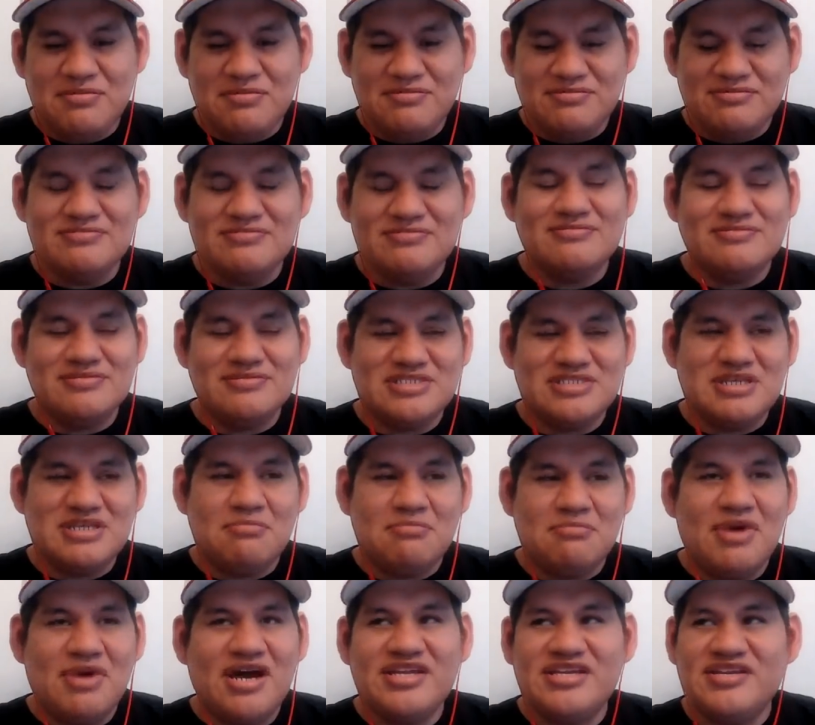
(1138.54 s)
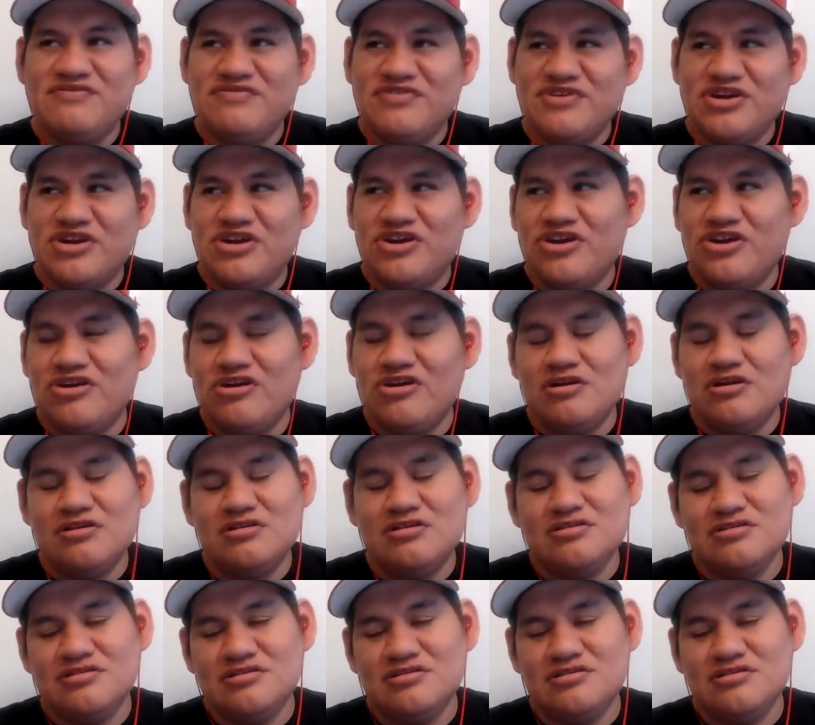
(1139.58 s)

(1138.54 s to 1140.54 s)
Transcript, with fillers: the, it's the mind of the girl.